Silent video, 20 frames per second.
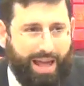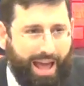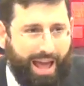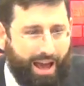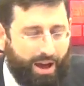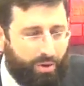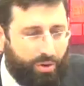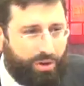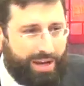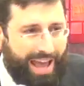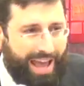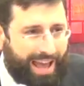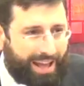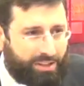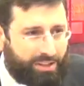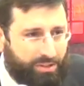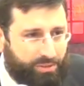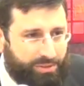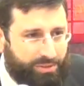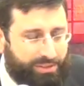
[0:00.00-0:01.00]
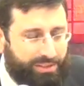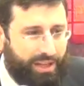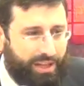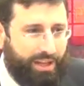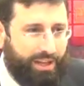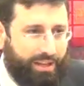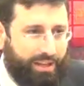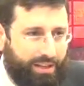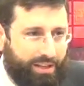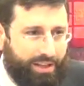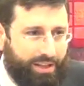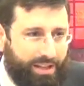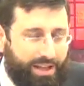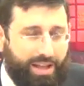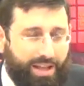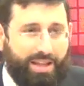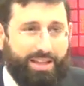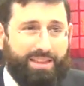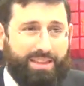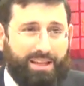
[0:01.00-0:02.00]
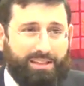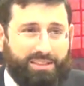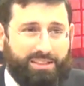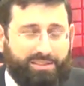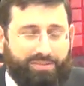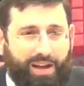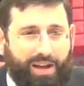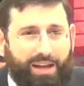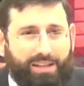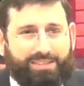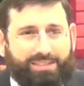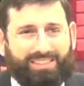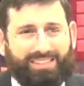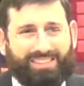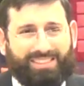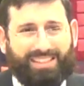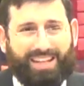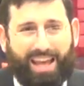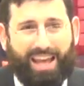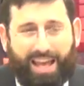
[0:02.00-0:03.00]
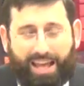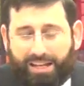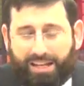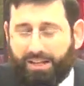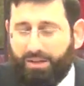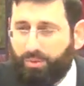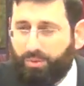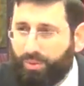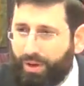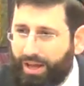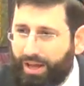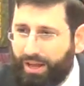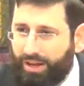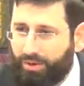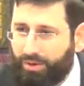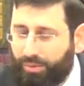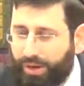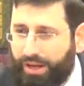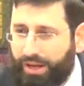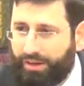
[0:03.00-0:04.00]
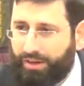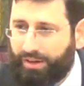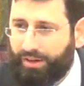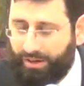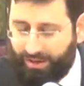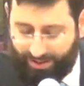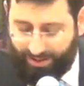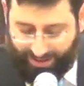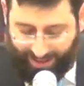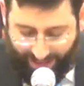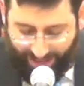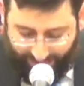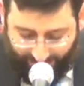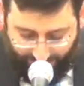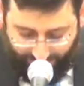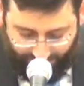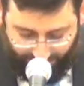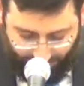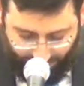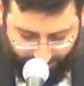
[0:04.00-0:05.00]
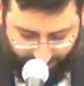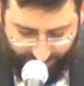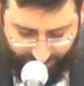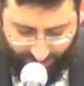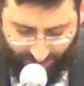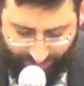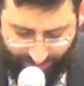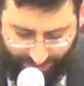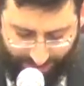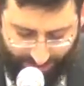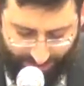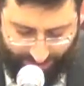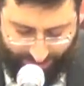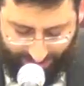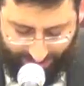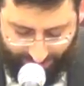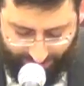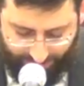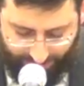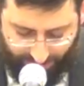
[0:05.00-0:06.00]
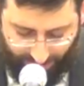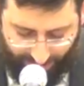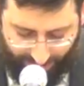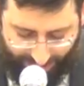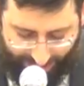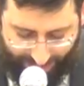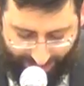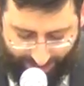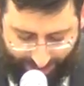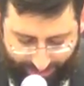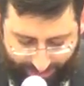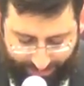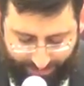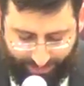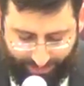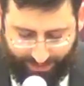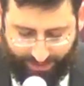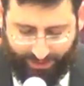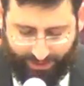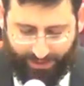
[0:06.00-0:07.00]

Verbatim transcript: How can you say that Tzfas is in any way greater than Jerusalem, than, than Yerushalayim?